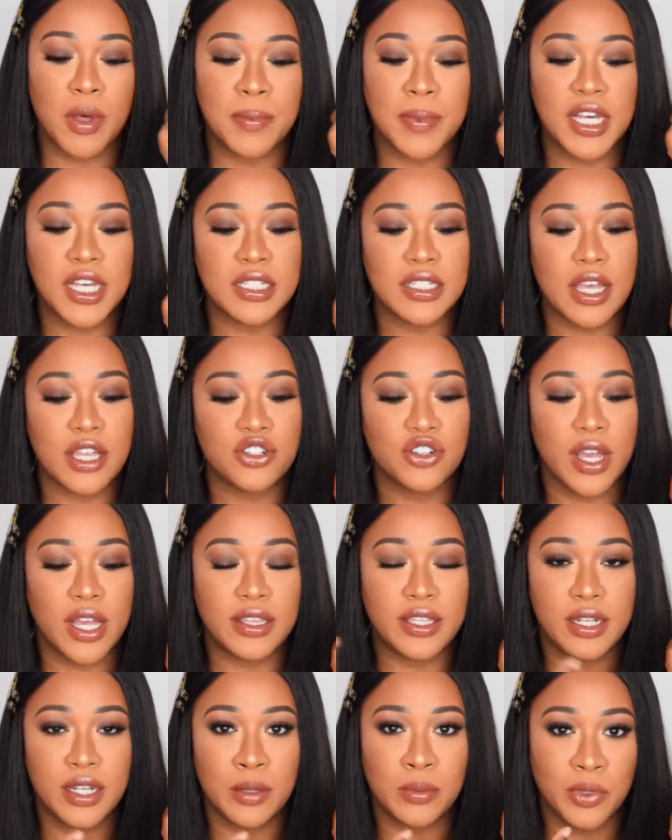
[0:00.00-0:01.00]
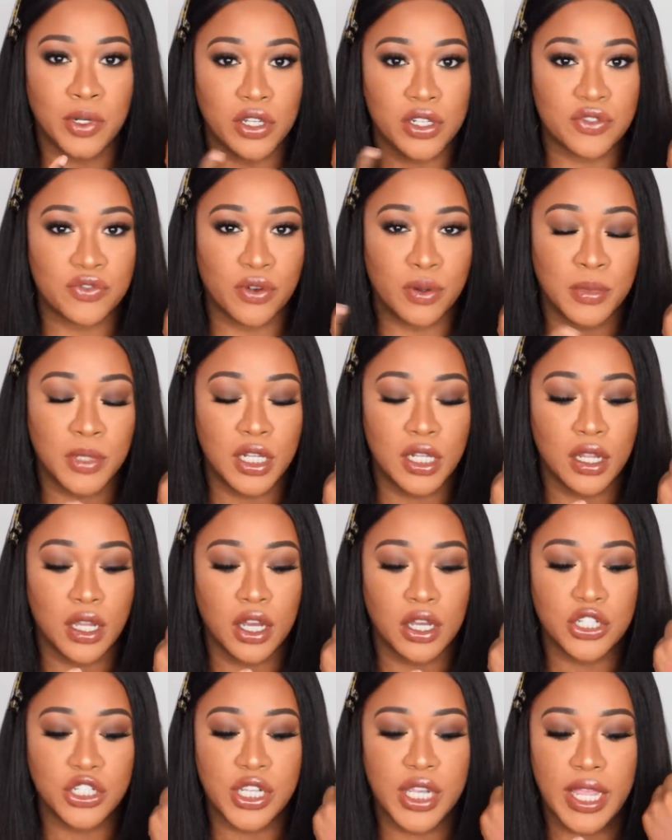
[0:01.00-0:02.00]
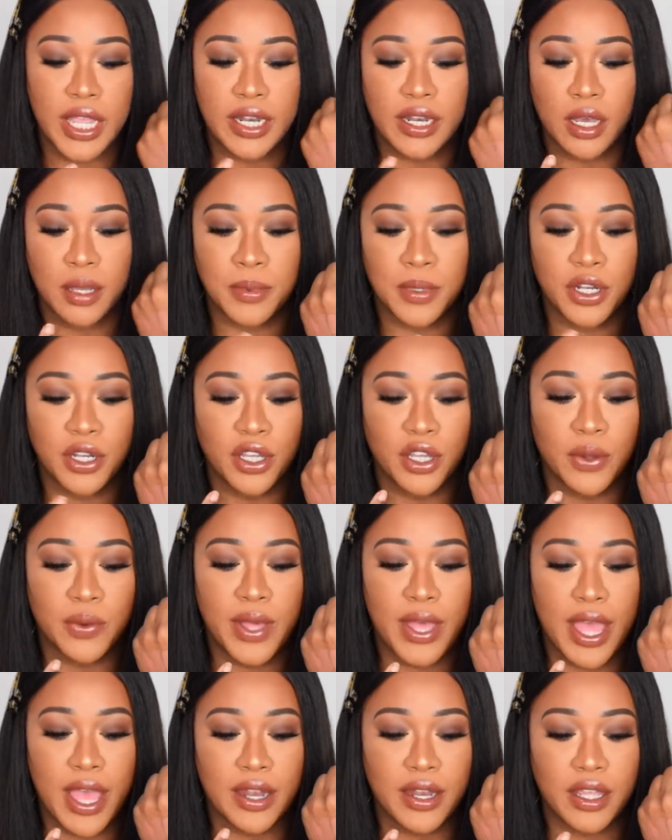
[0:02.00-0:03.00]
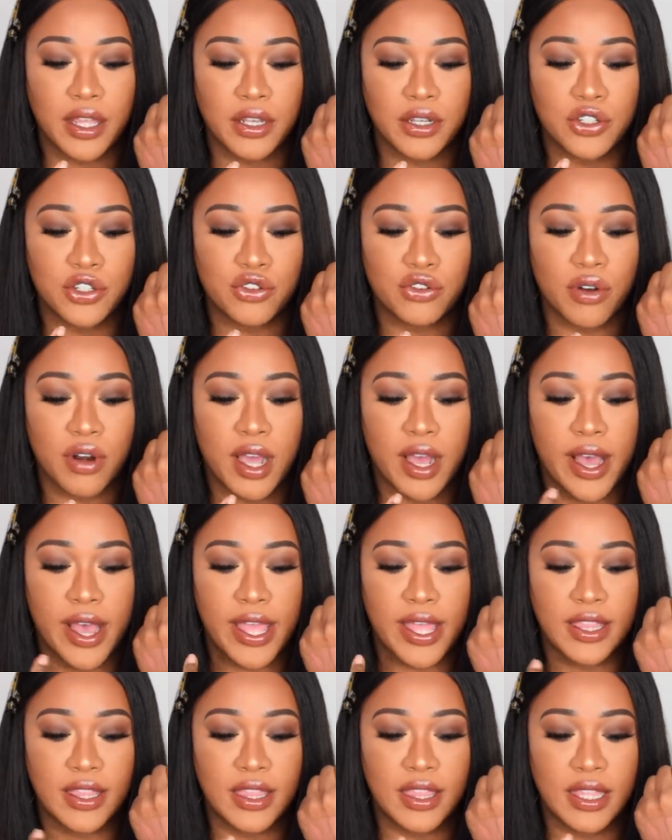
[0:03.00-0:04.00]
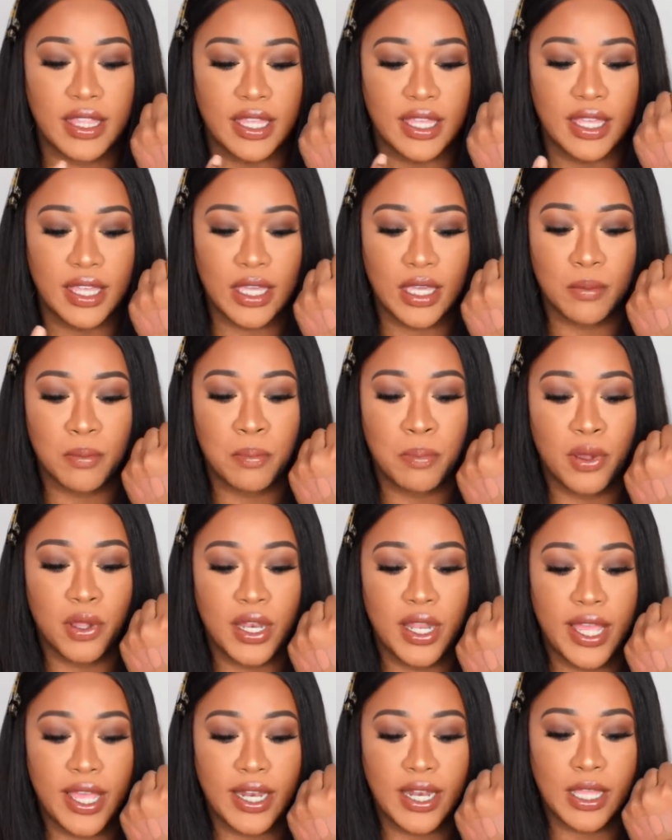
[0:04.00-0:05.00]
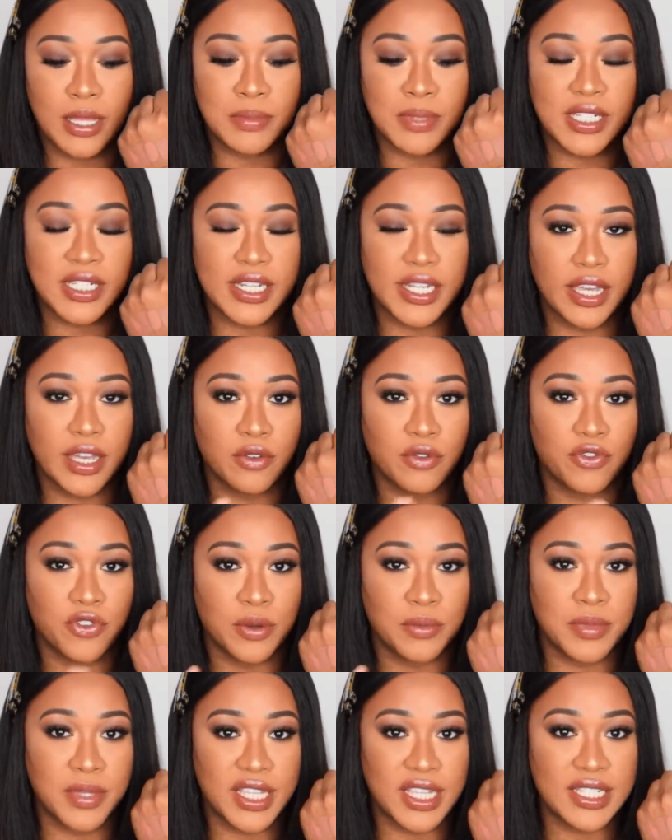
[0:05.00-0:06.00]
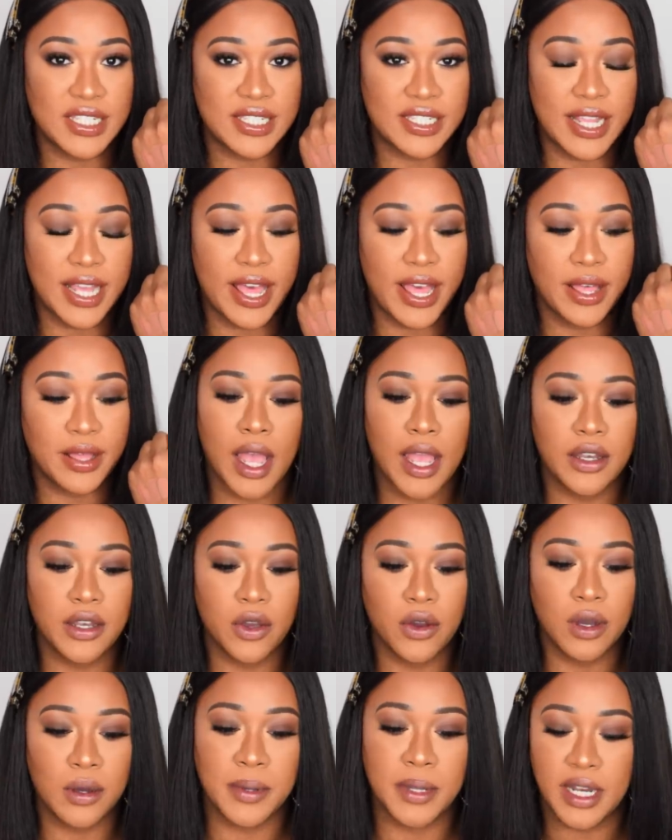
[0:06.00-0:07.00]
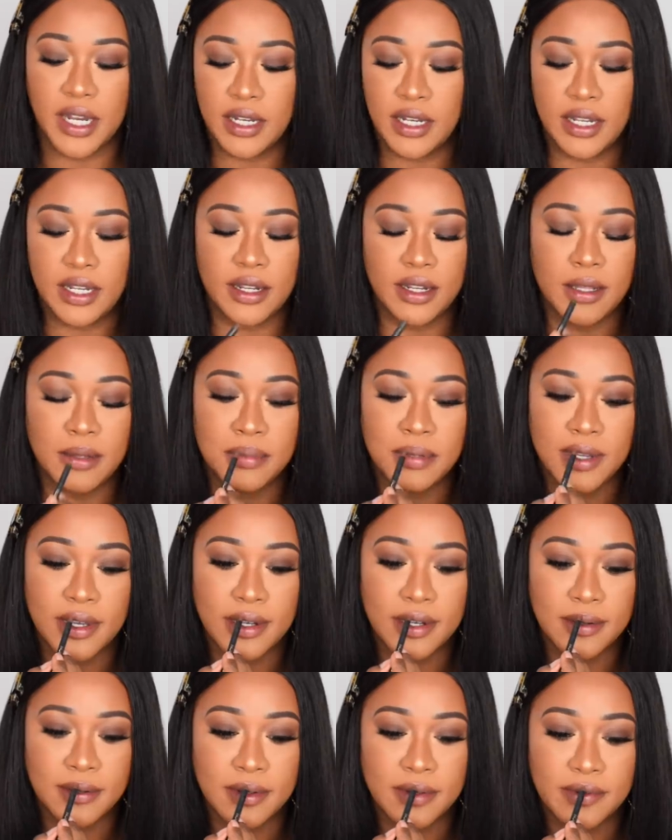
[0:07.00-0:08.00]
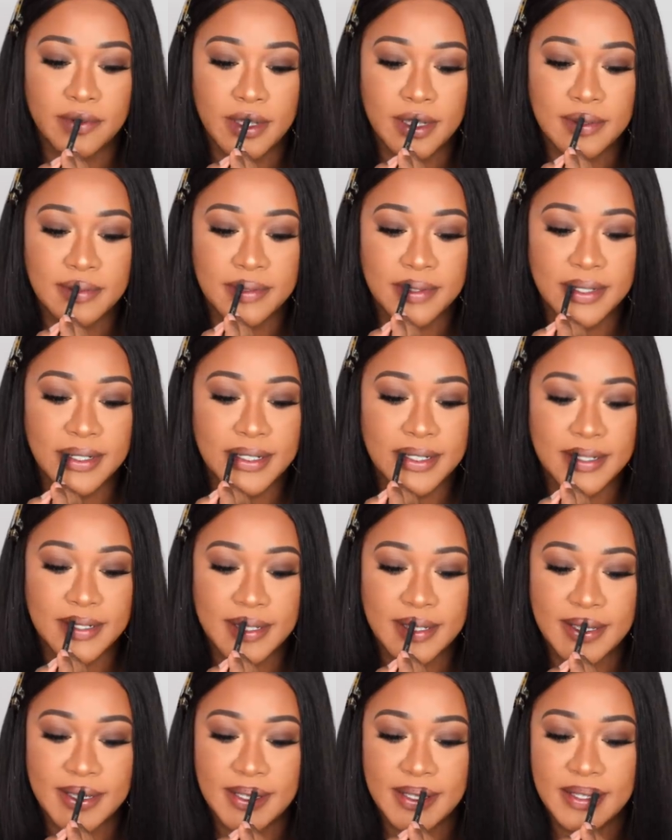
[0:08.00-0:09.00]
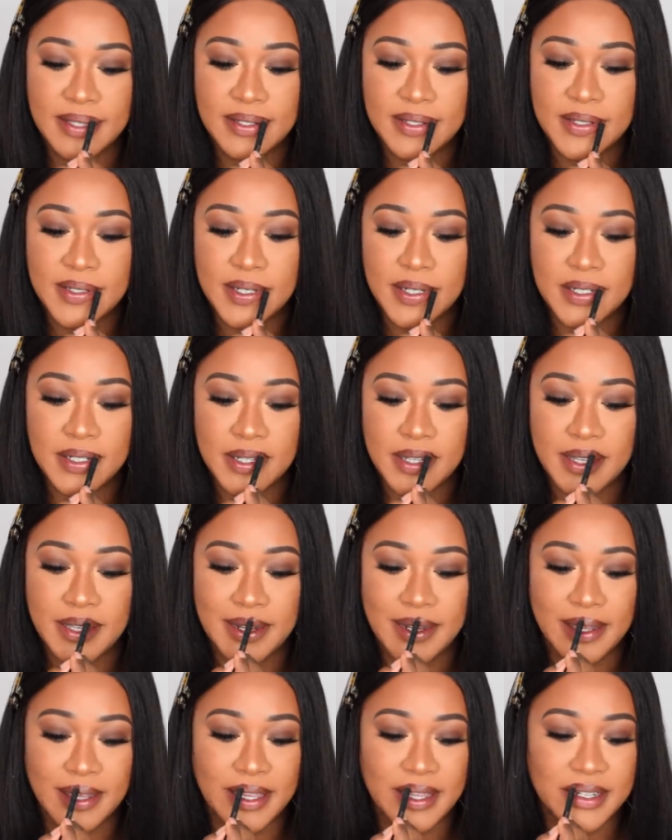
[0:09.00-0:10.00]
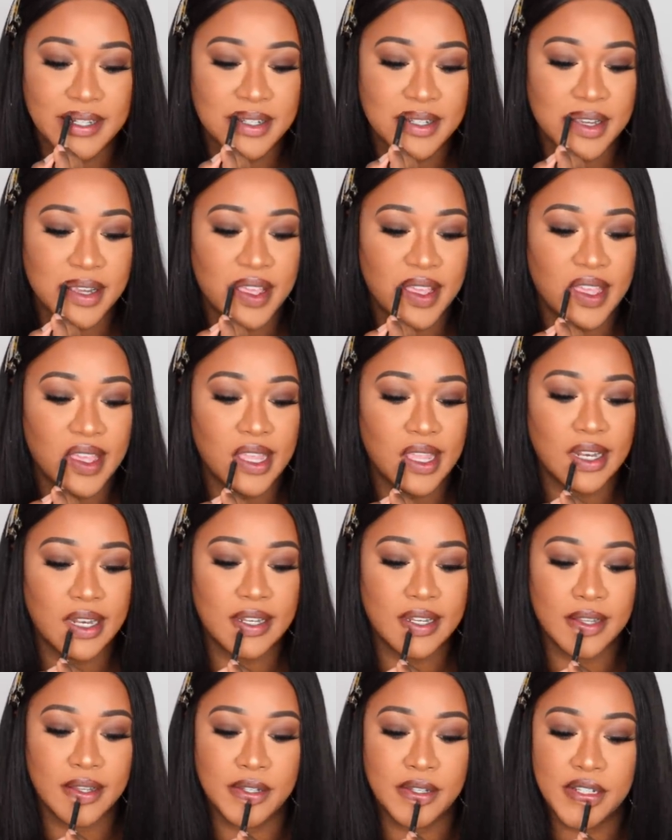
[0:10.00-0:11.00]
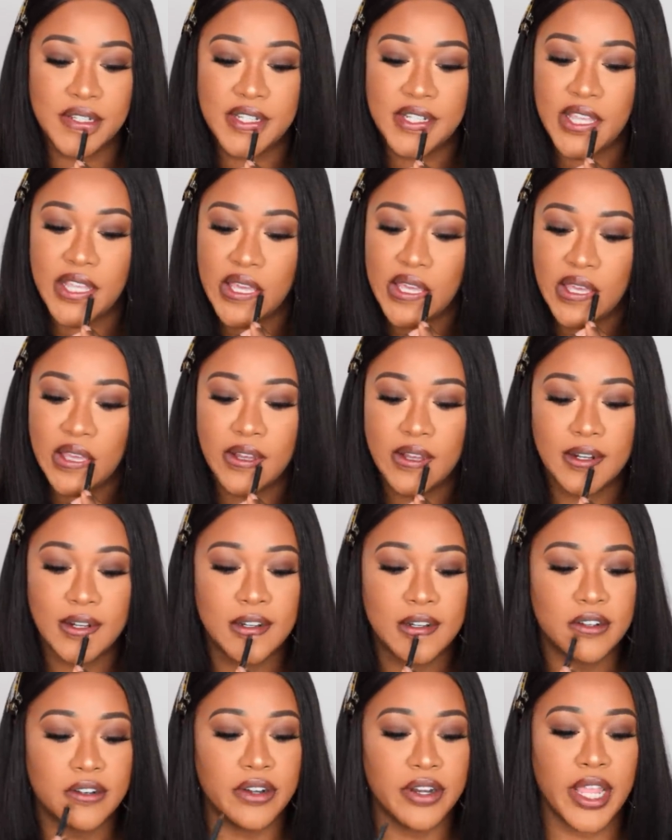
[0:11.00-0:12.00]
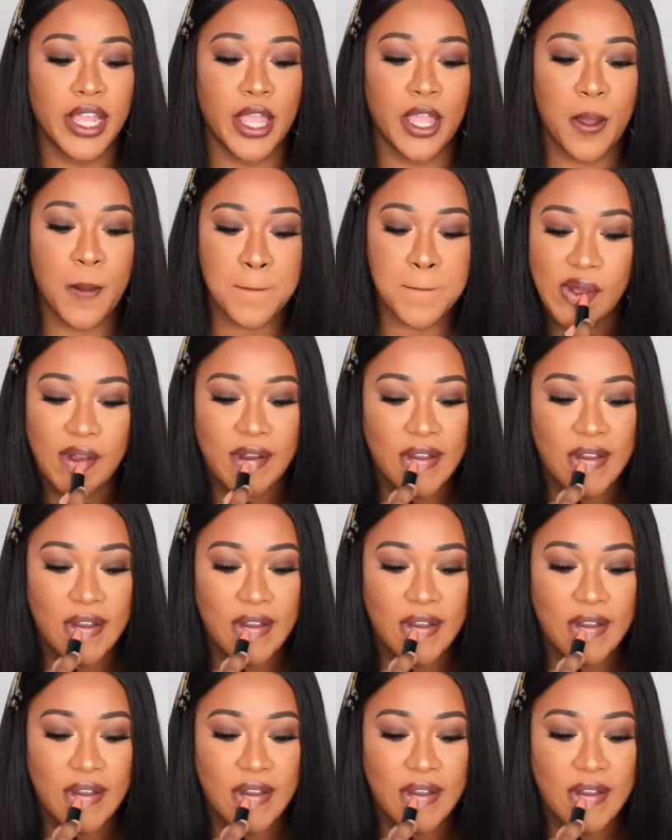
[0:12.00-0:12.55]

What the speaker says: But because I tried the lip gloss from the last shade, I'm gonna go ahead and try the bullet lipstick from this set. I know I'm gonna need a lip liner with this because it is such a light shade. So I'm just taking Glory.